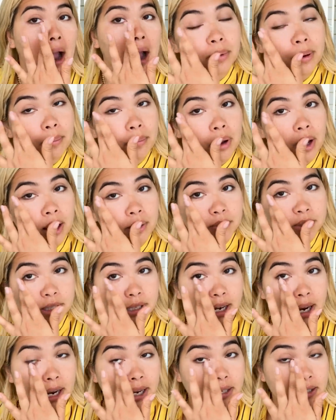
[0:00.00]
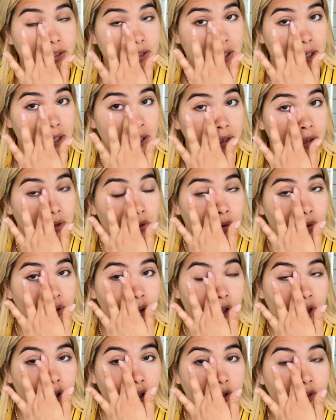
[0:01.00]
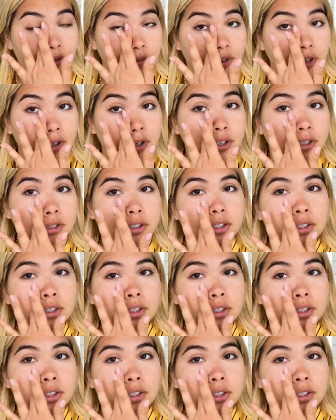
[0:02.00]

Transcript: My mom's an ice skating choreographer,